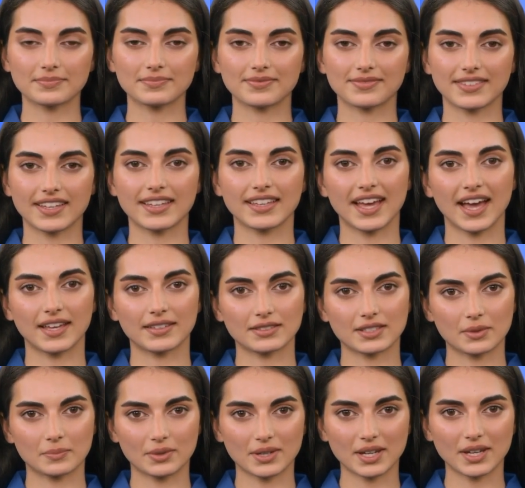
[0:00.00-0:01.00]
Decant
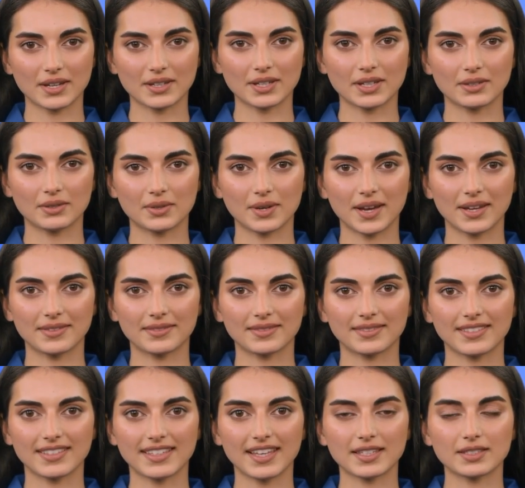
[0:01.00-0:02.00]
the clear liquid,
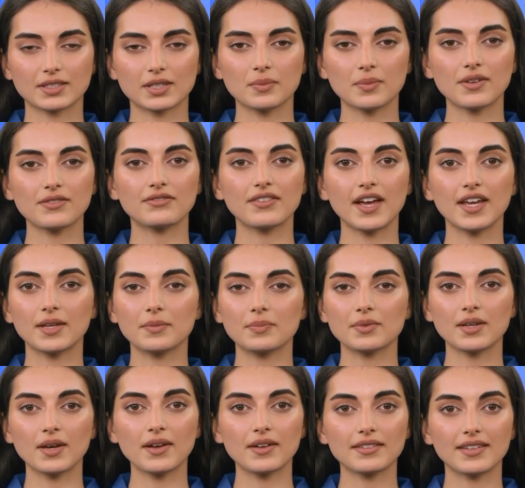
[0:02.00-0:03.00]
sieve through a fine
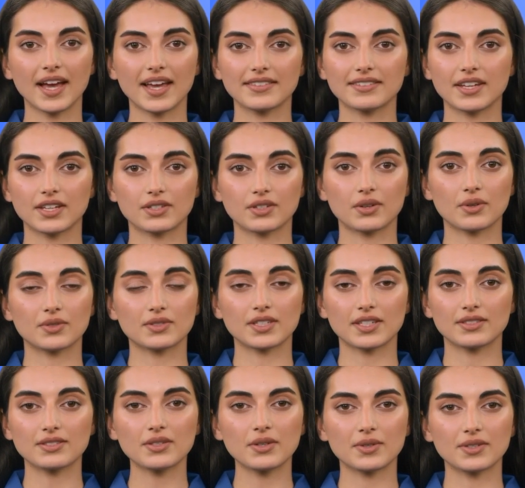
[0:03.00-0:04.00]
cloth, and then use
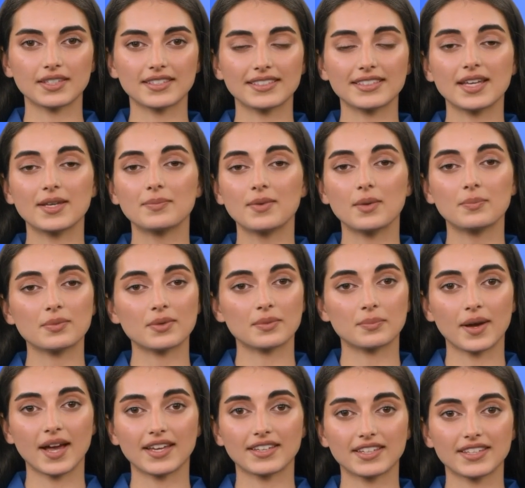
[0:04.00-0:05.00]
it through the skimmer
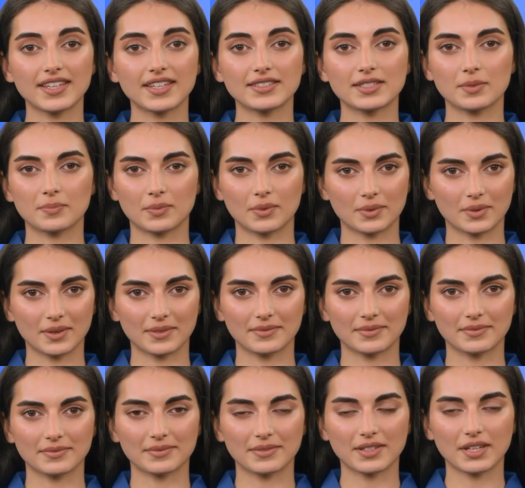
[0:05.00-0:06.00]
provided in the pool.
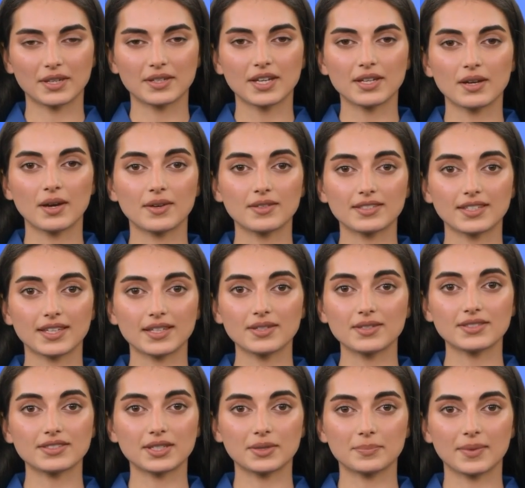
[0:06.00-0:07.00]
You can also
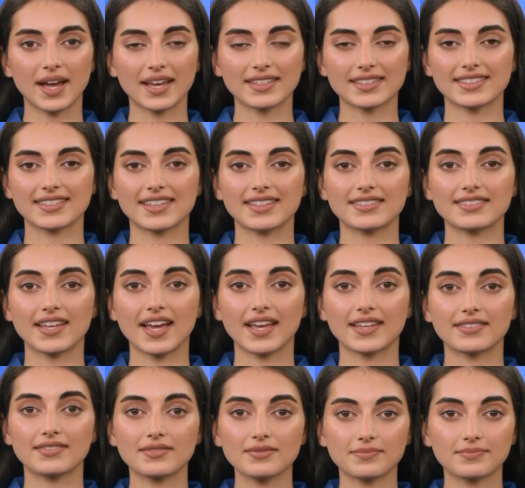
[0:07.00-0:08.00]
use the balancing
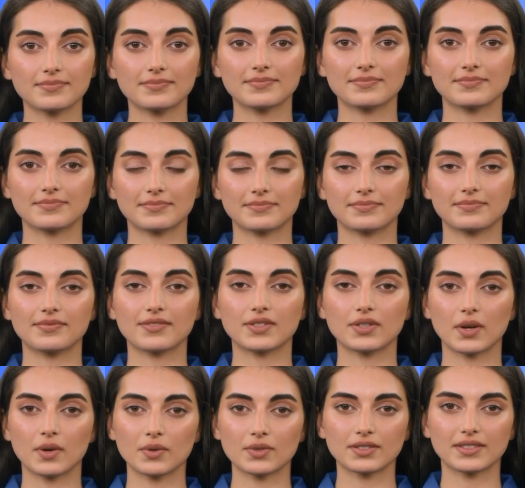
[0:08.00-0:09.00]
tank.
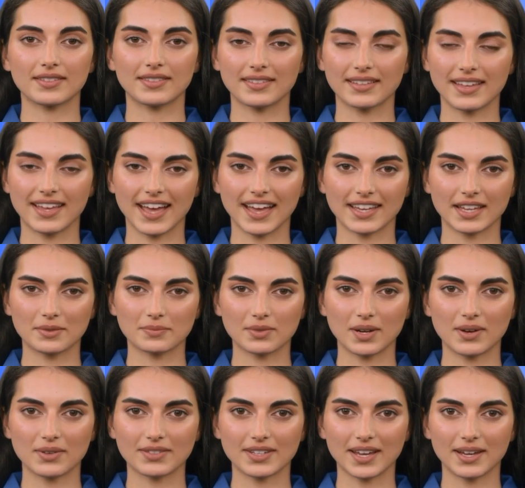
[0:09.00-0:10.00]
Note: any
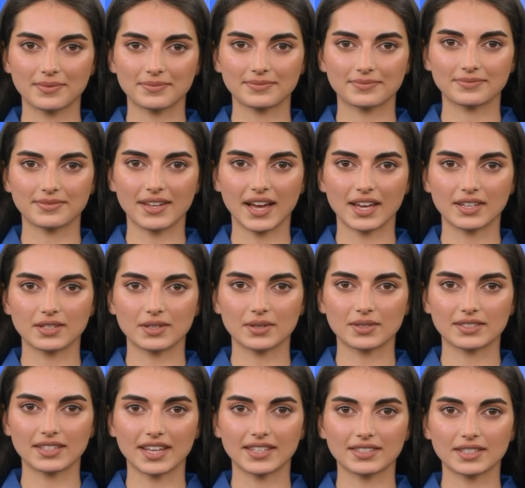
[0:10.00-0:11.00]
powder,
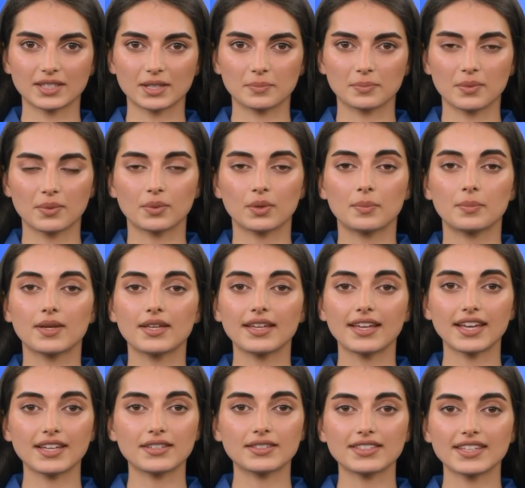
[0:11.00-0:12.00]
granules into the pool will
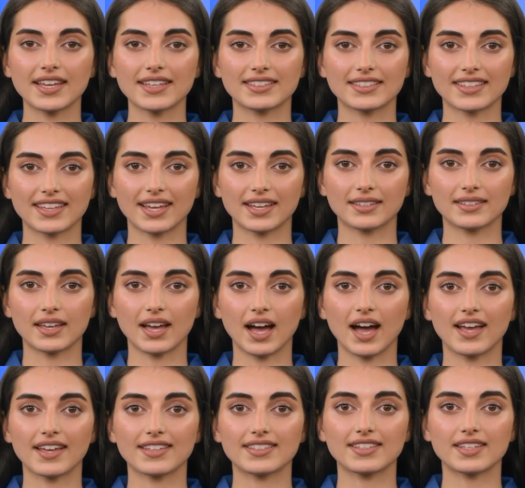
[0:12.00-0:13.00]
irritate skin,
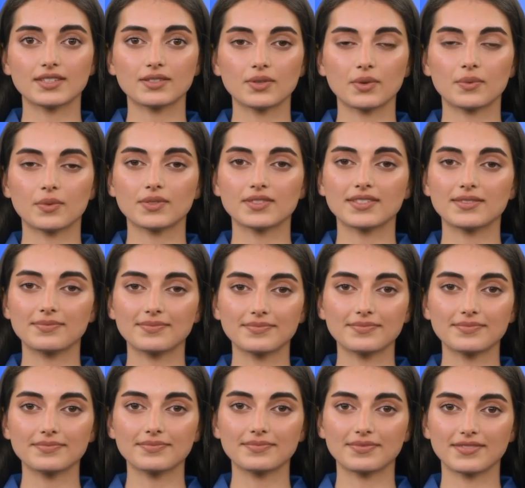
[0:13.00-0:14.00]
eyes and nose.
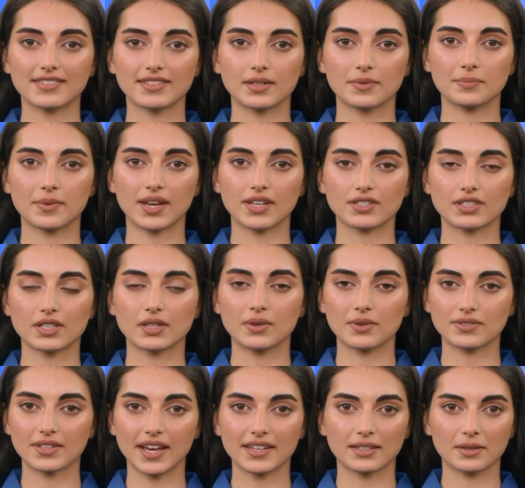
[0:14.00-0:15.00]
So make
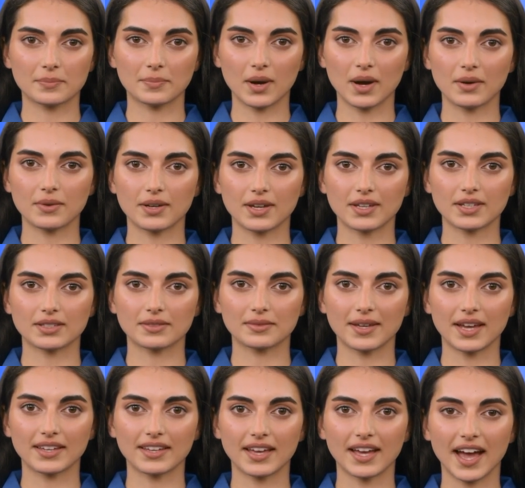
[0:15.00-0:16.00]
sure that the powder is
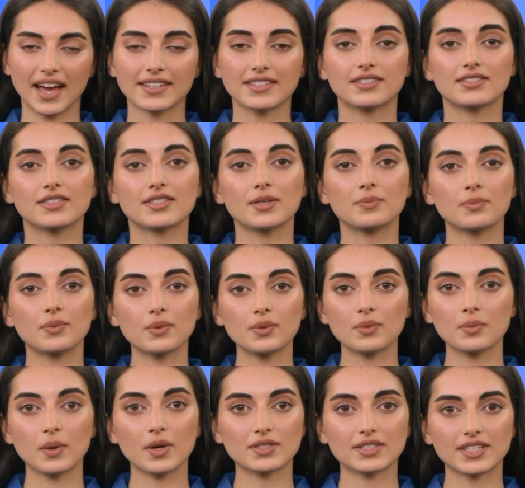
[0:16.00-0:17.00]
never added to the pool
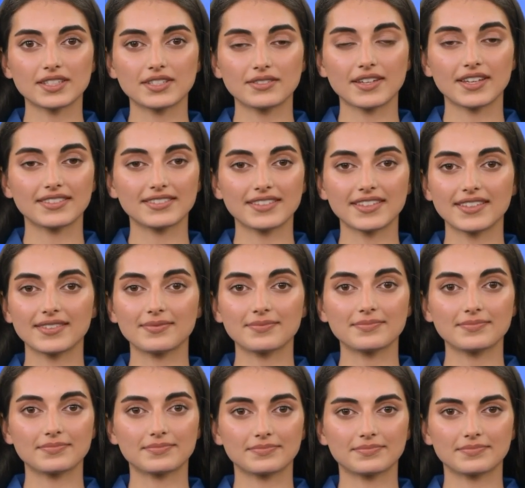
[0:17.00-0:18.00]
water directly.
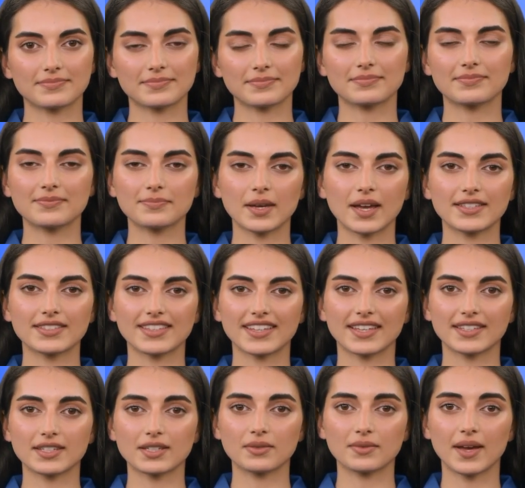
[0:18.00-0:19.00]

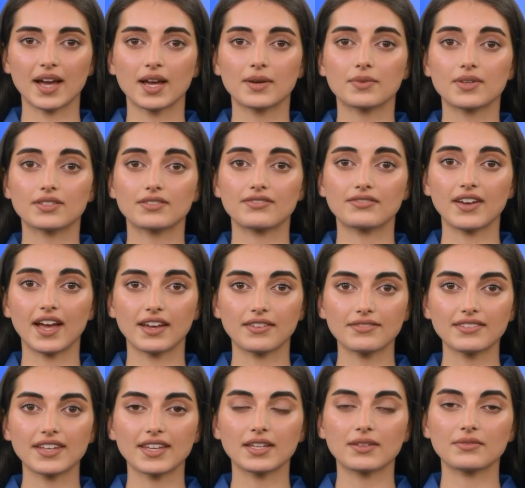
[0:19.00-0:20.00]
Monthly requirement
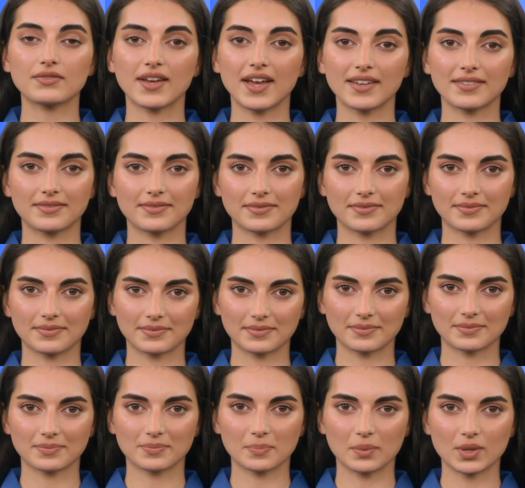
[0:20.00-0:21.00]
5 kg.
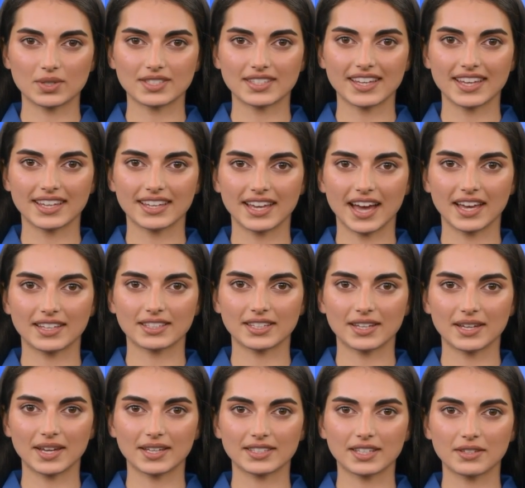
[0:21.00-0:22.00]
Mostly
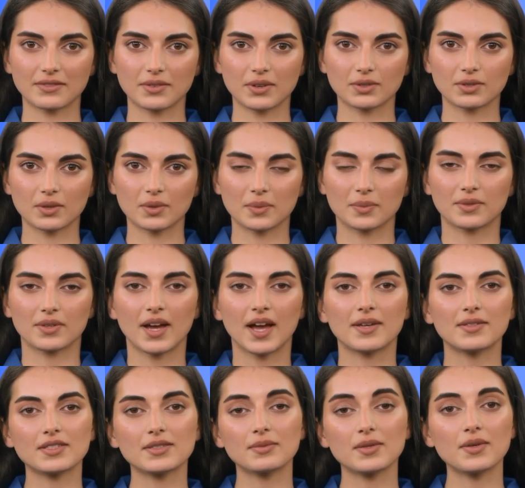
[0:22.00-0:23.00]
calculated for 2
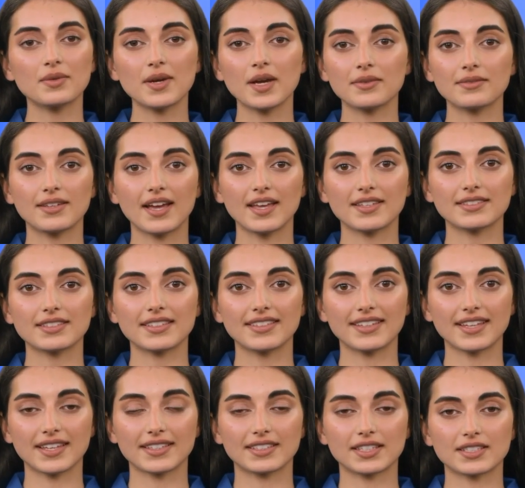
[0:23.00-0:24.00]
grams per 1000
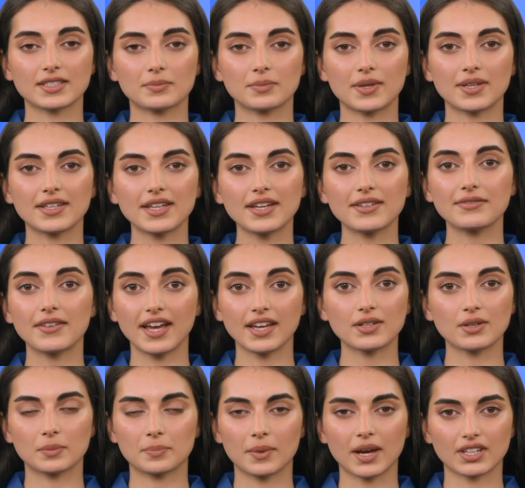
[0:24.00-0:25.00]
liters per day.
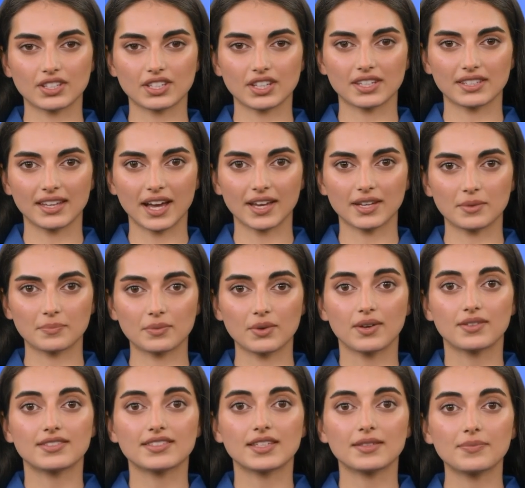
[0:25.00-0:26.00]
Value mentioned are
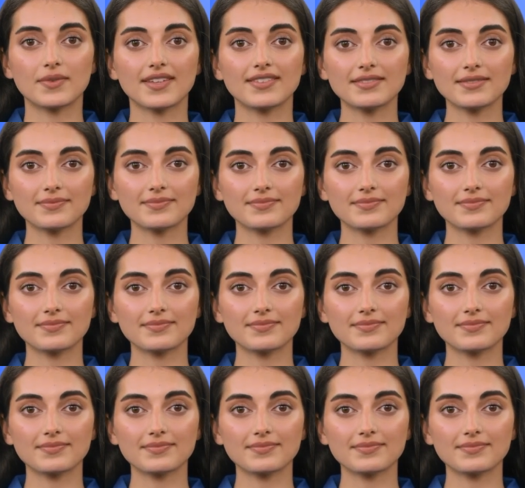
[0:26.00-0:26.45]
approximate.